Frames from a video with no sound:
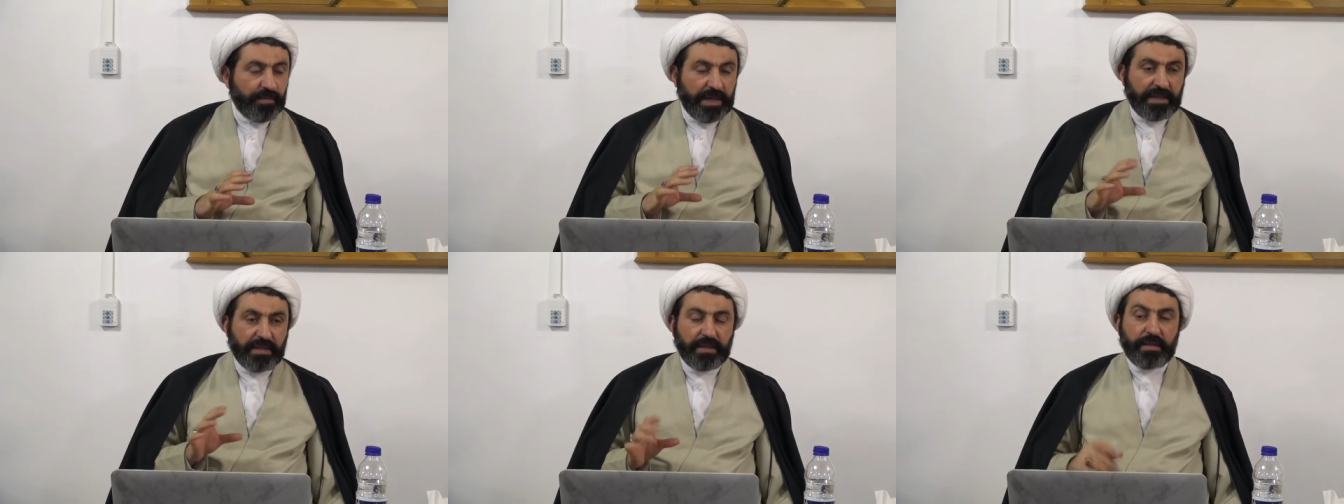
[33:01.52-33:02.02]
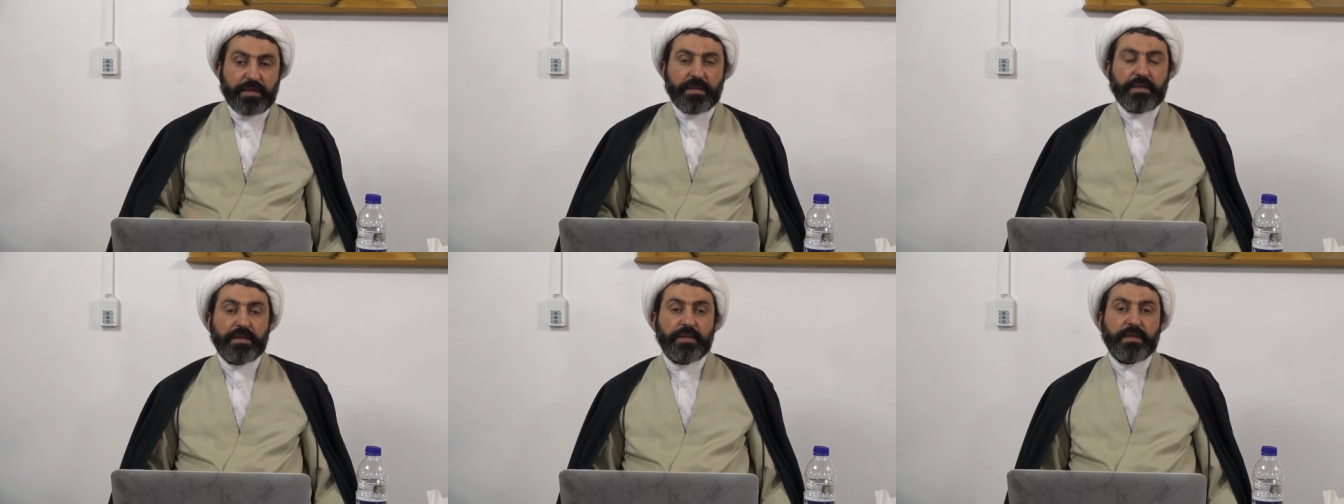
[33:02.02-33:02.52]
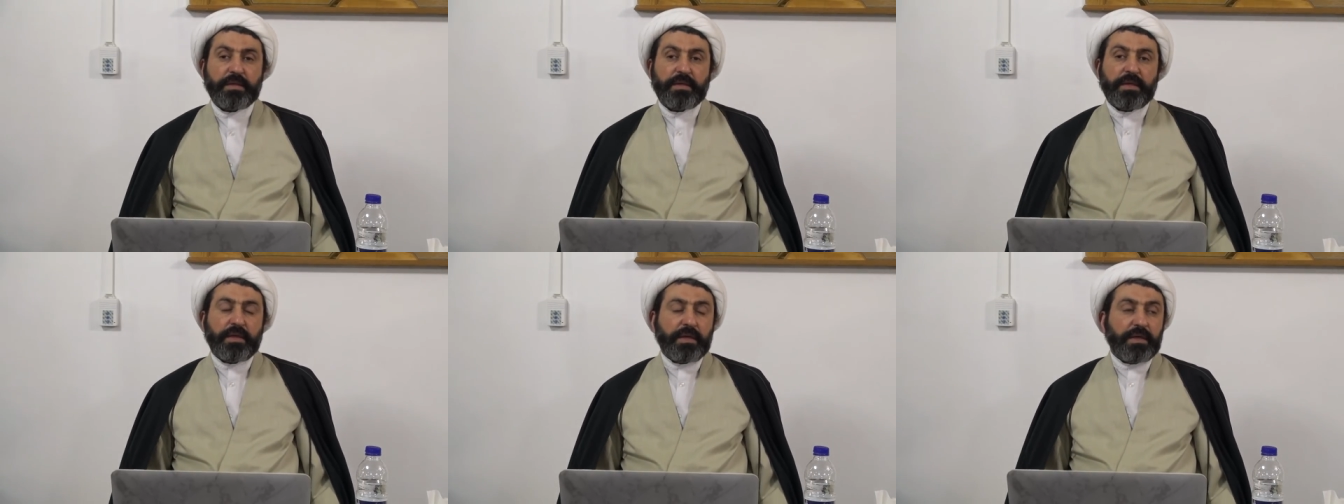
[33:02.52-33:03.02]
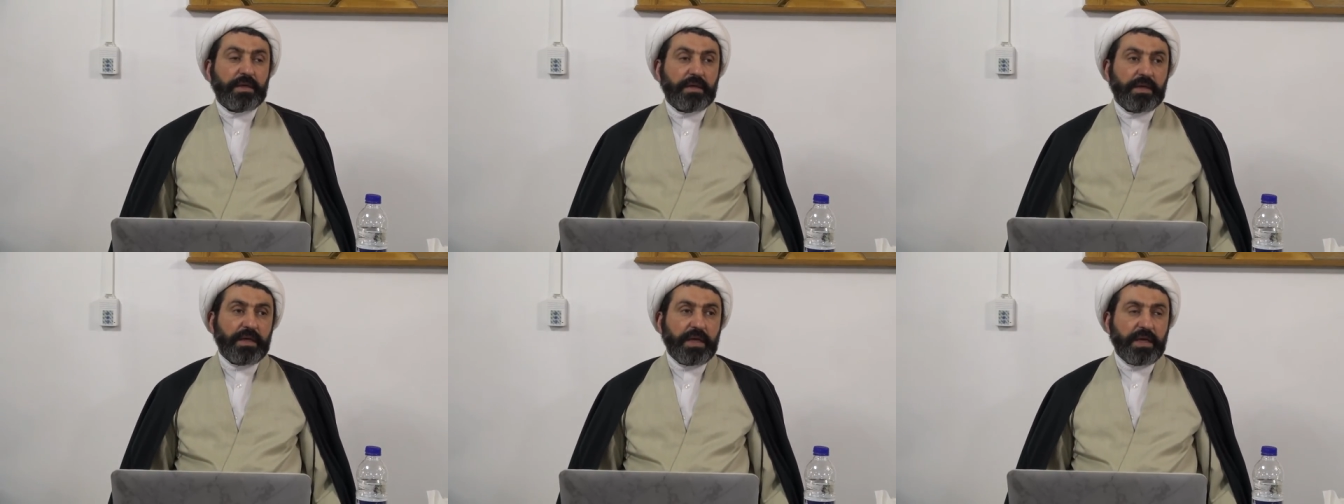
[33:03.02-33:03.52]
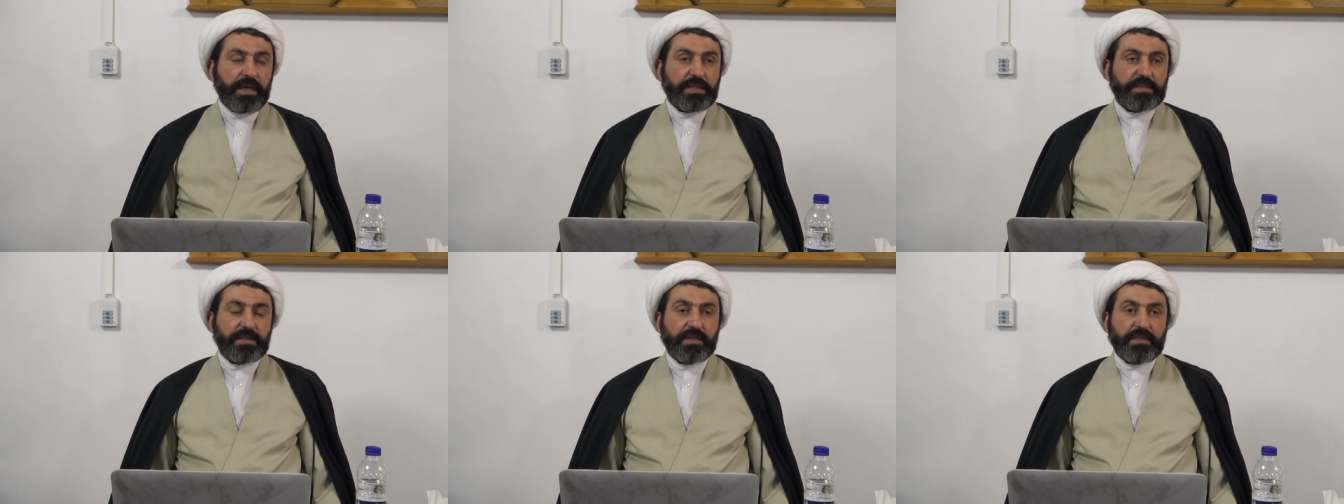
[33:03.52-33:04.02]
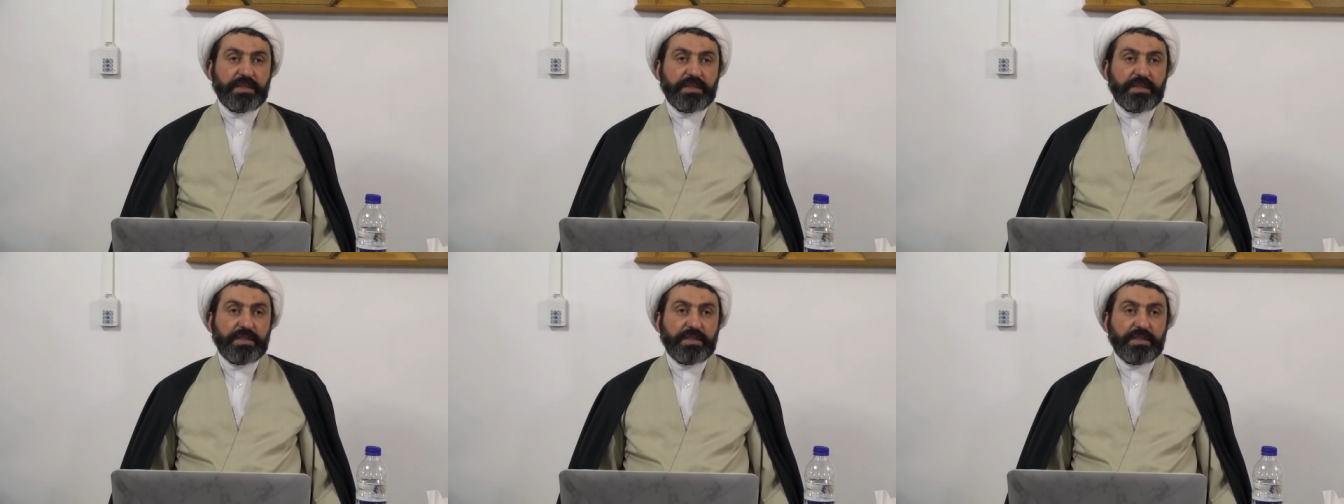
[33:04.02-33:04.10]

when he's